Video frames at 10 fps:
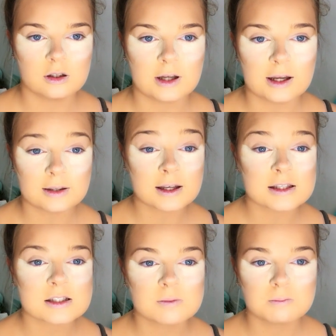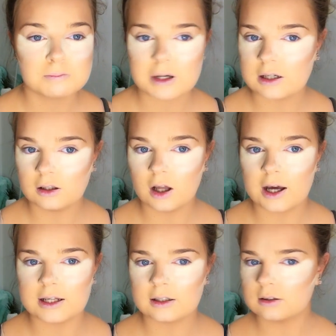Okay, that's better
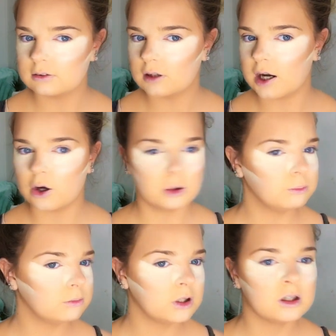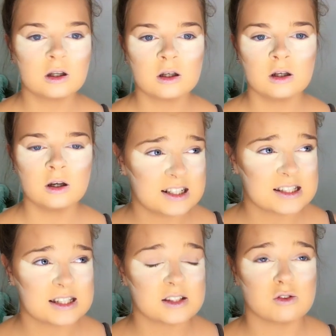lighting, I hope. I need
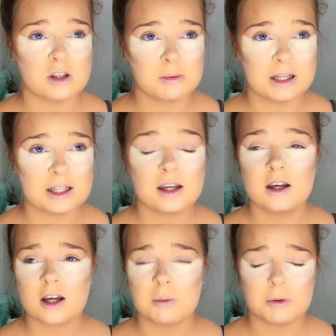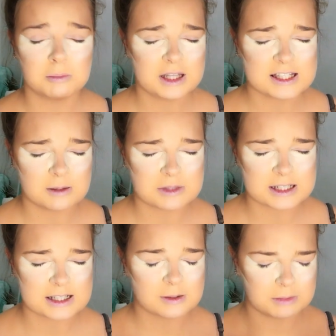to sneeze really badly. Come on, please let me
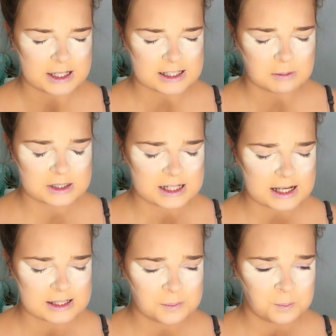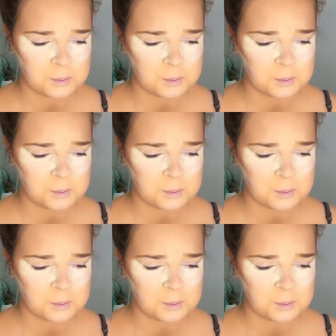sneeze. Please let me sneeze.